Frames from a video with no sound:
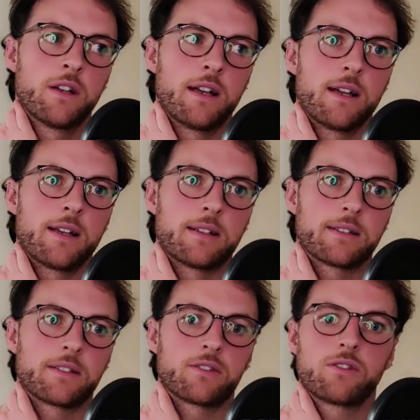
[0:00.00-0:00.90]

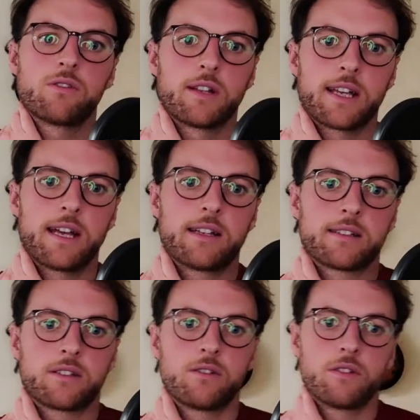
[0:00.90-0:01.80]
And this Coola
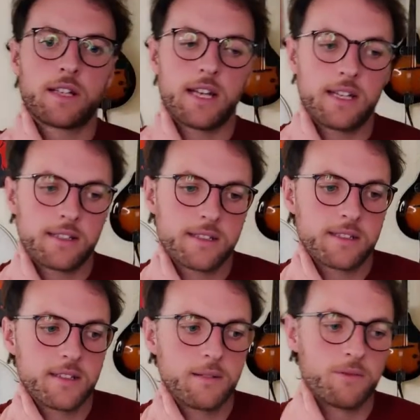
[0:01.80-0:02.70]
Cahet is
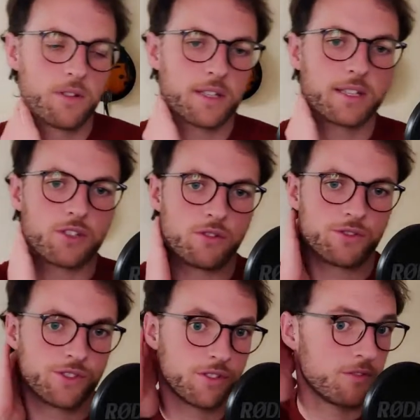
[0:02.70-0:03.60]
the name of all kids
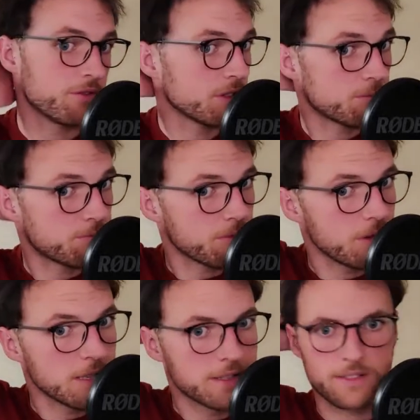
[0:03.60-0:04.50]
shows and stuff. It's
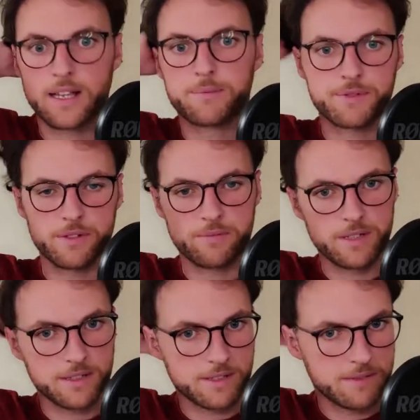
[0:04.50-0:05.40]
brilliant, absolutely
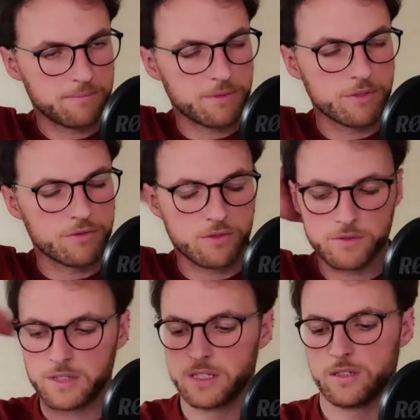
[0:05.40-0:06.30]
brilliant, beautiful,
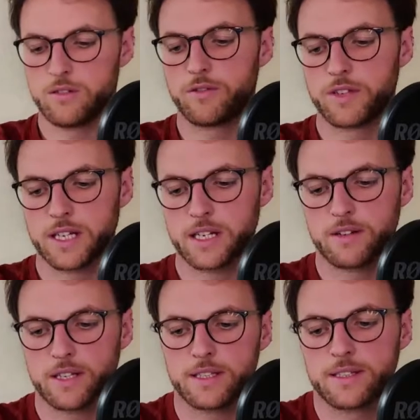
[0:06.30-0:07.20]
lovely kind of
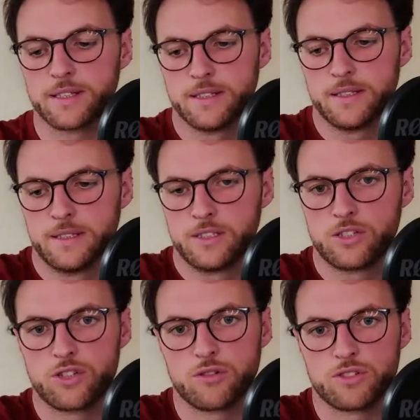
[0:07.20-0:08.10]
like
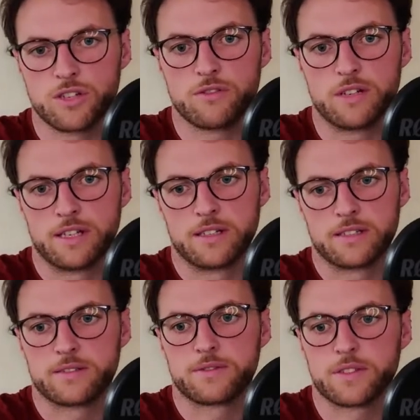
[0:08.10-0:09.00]
shows that are really
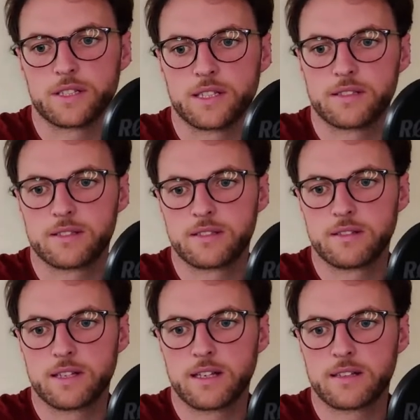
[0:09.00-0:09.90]
nice for kids to
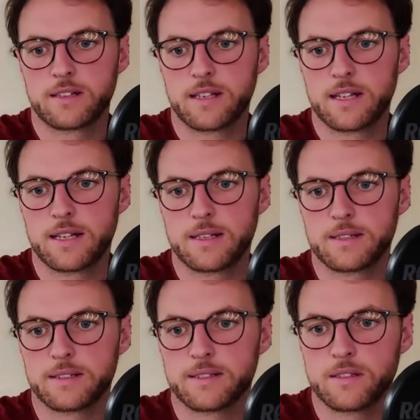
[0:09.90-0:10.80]
look at.
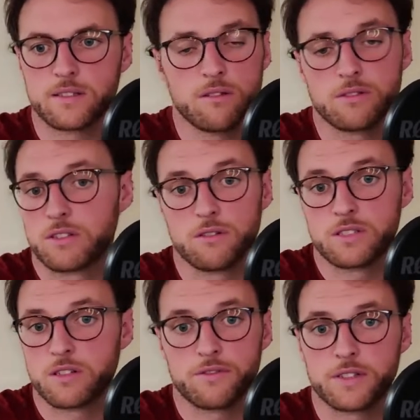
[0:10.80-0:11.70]
And there's loads of cool
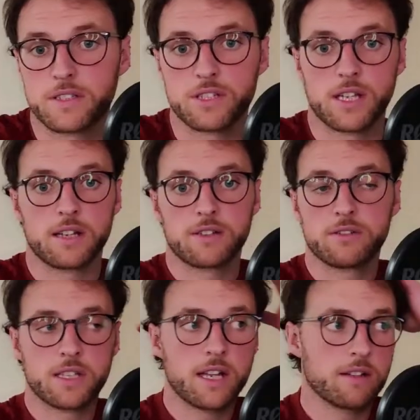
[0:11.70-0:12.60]
stuff on TG4.
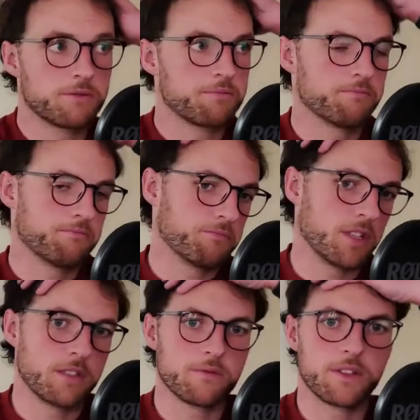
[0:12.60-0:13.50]
TG4 is
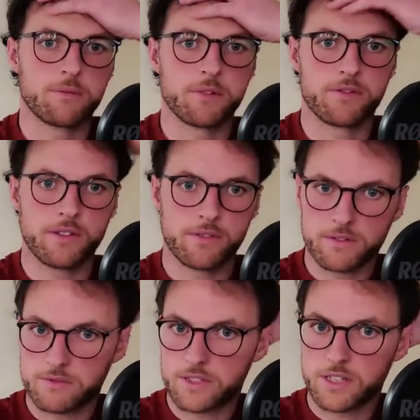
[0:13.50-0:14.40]
like, I think, my favourite
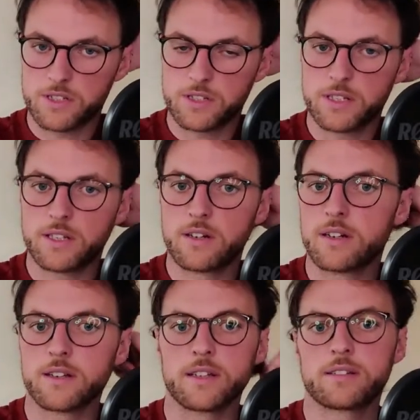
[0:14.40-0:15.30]
station in
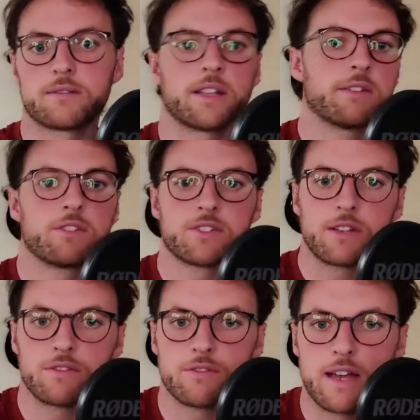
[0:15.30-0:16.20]
Ireland. Like, not even
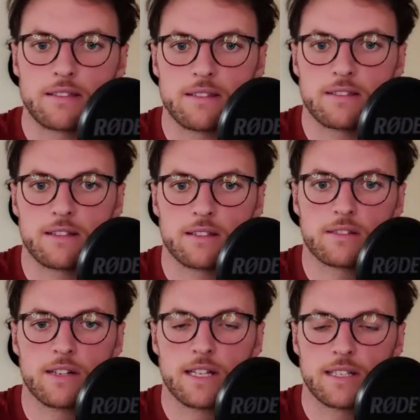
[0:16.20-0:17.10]
aside from the fact that it's a
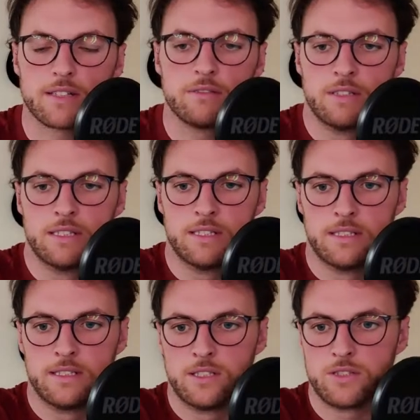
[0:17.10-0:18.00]
Skylte, you know,
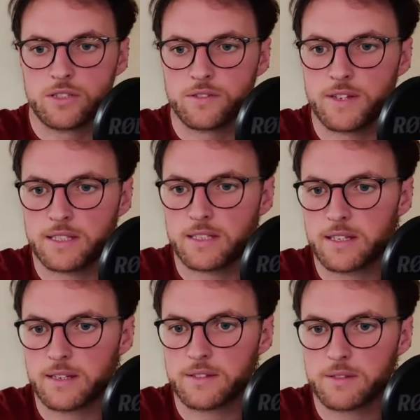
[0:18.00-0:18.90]
just the fact
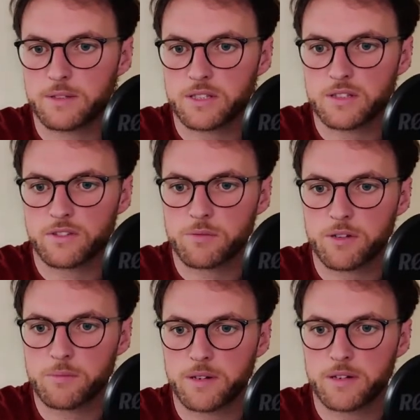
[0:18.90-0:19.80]
that the stuff they put
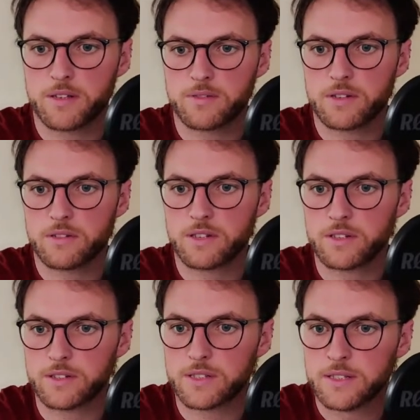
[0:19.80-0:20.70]
up is really, really good.